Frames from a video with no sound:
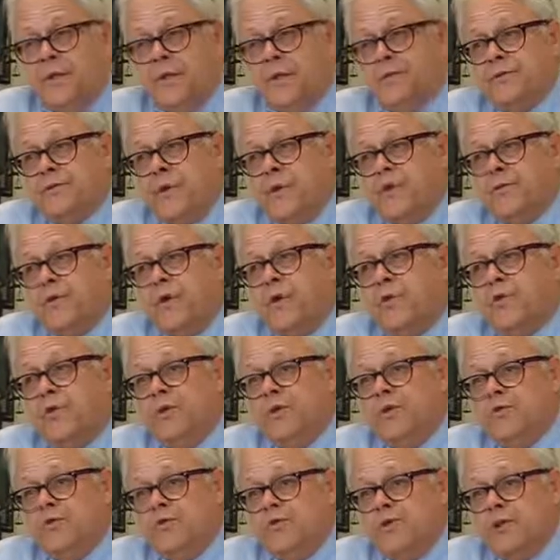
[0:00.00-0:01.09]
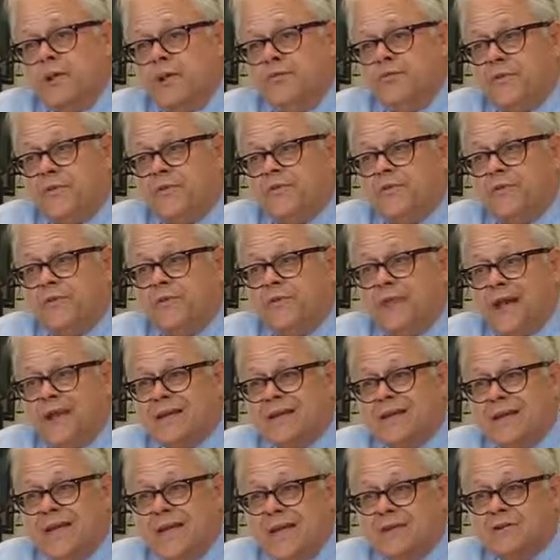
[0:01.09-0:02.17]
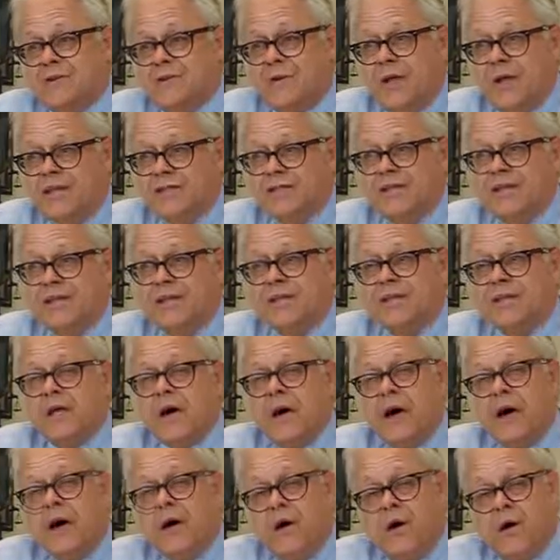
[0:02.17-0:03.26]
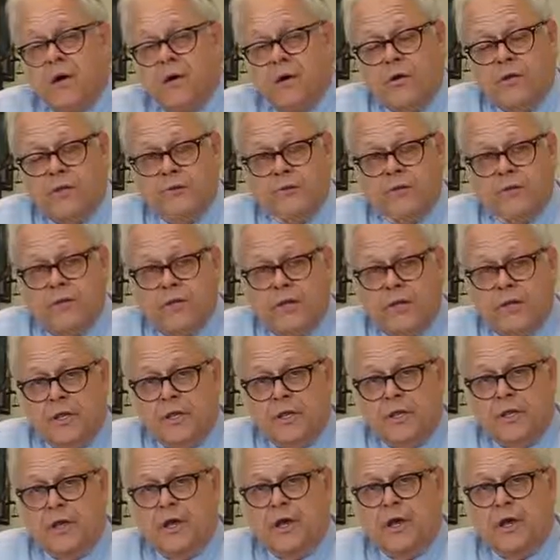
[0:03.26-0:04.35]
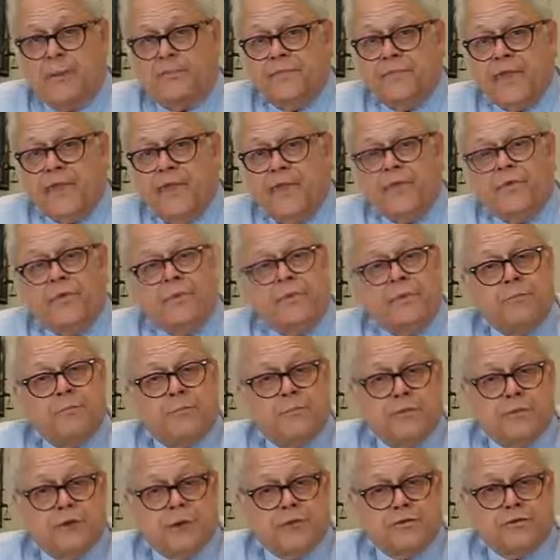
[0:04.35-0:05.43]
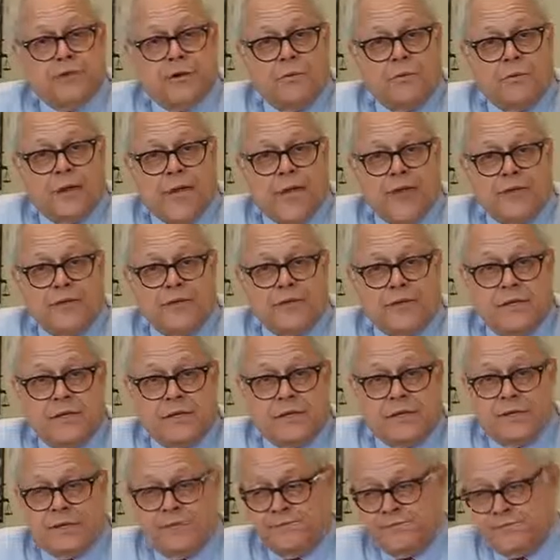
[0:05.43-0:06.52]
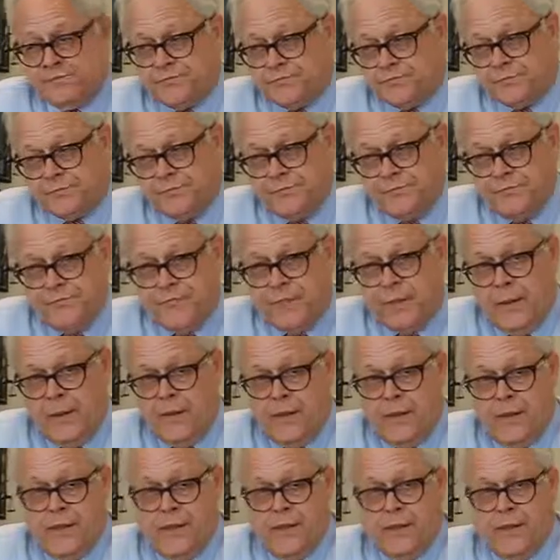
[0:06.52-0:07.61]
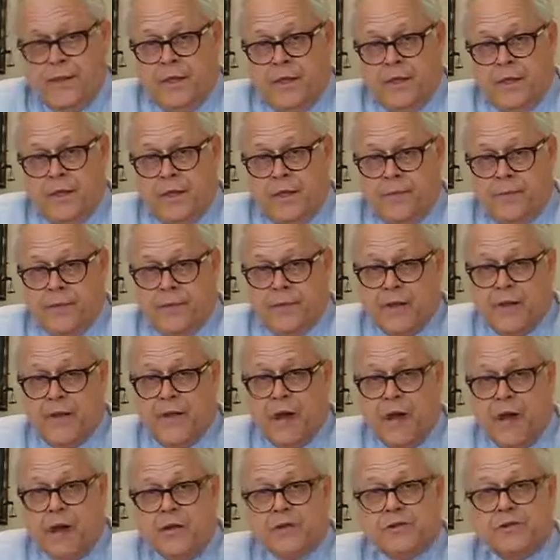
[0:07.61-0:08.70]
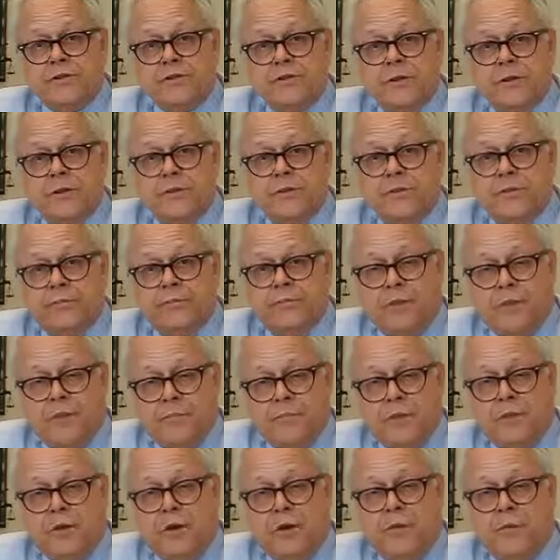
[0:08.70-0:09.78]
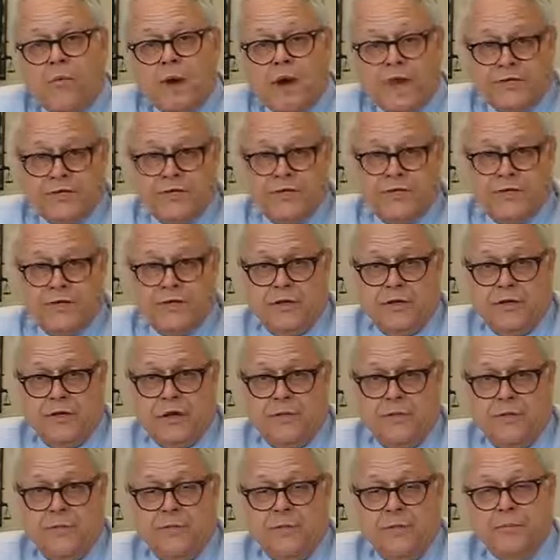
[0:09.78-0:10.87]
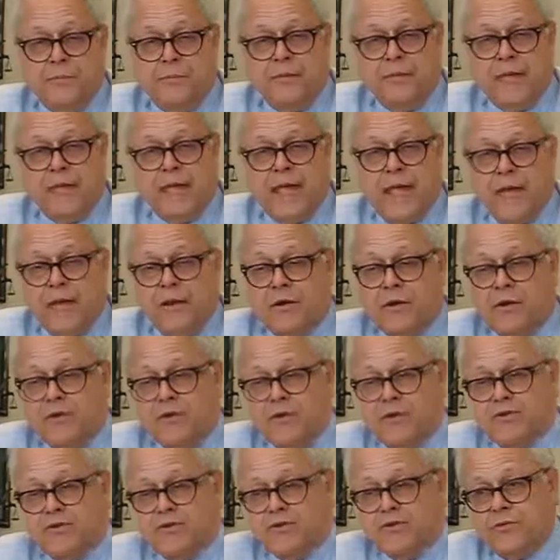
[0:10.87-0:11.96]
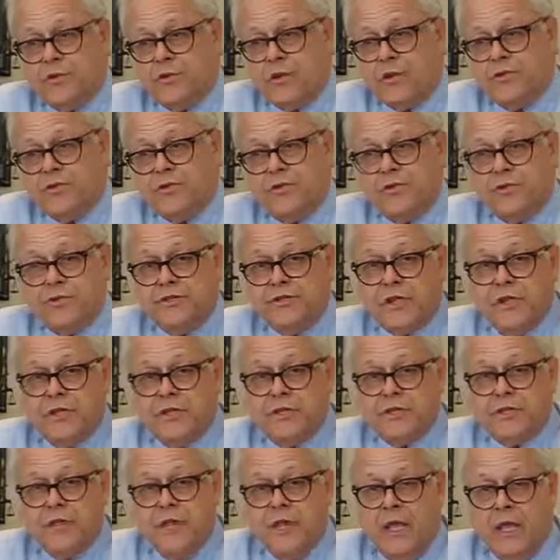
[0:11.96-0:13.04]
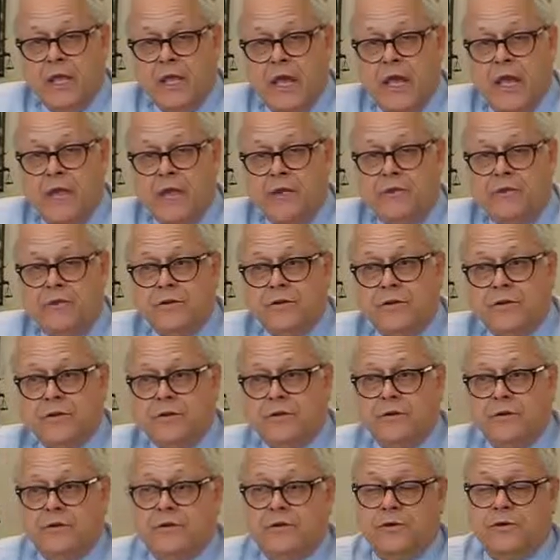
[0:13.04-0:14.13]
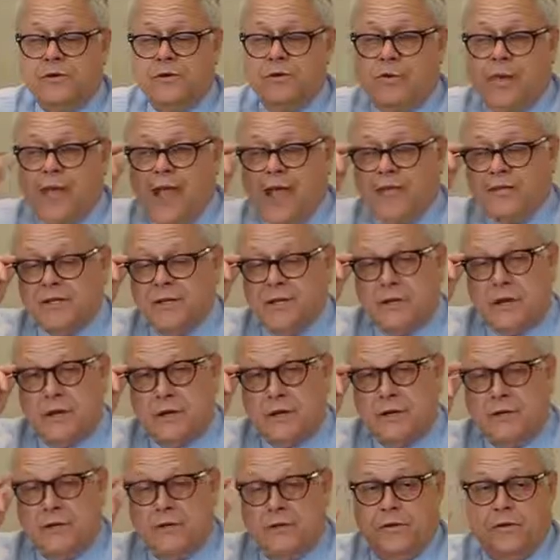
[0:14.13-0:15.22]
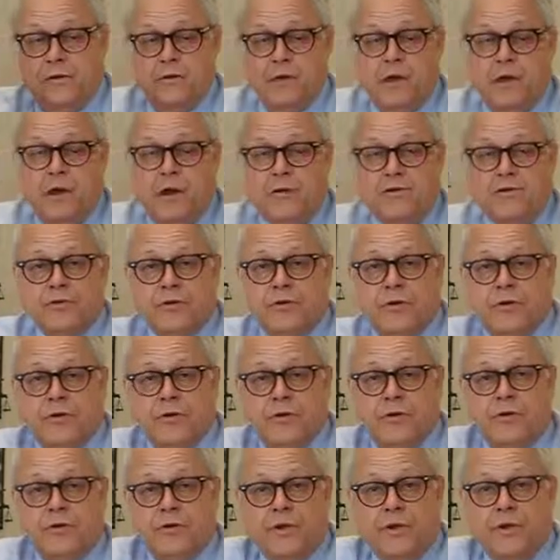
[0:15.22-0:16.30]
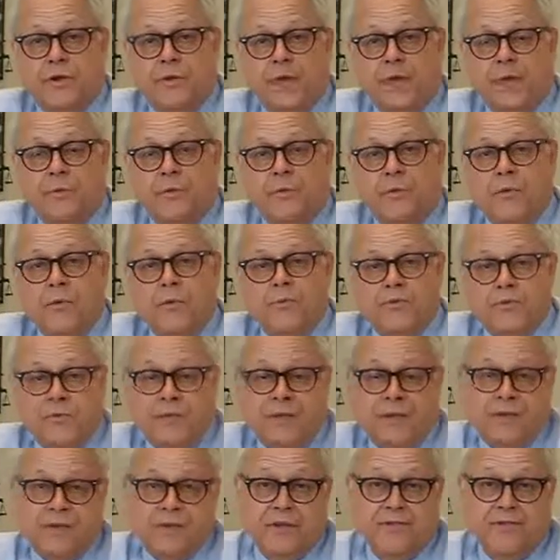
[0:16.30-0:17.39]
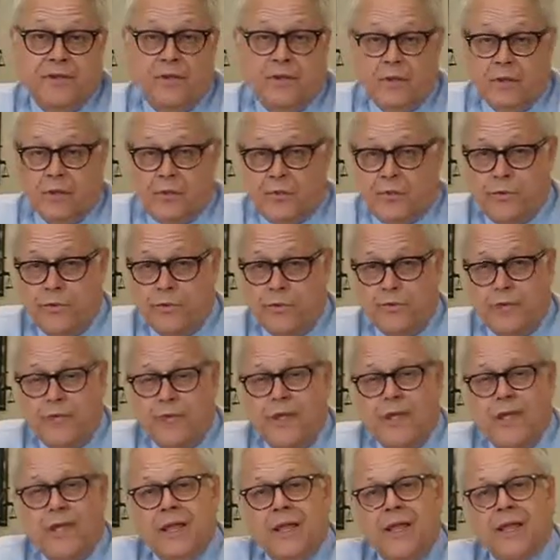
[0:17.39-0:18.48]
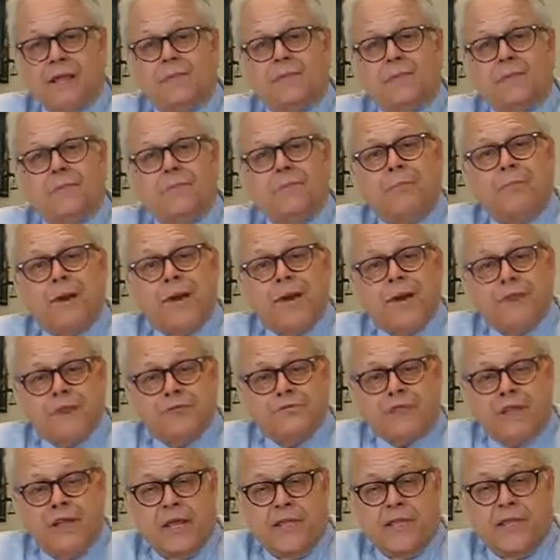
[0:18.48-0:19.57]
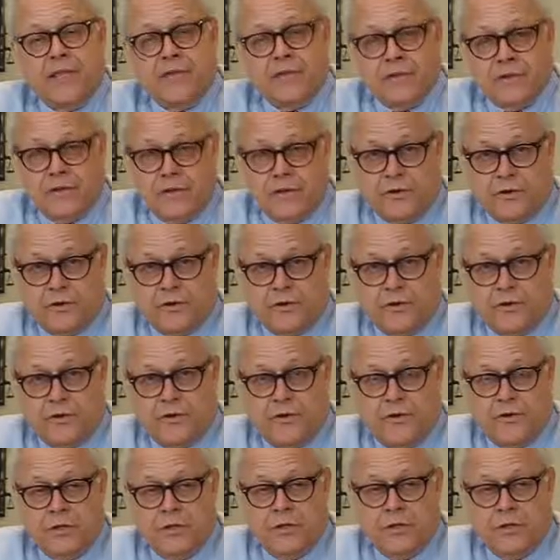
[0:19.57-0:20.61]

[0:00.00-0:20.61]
So don't use your cell phones. Do not text. Do not sit in the halls and read books or magazines because people are watching you, and the people that count are the jurors and the judges, and to a larger degree, and sometimes even more important, is the bailiffs and the clerks.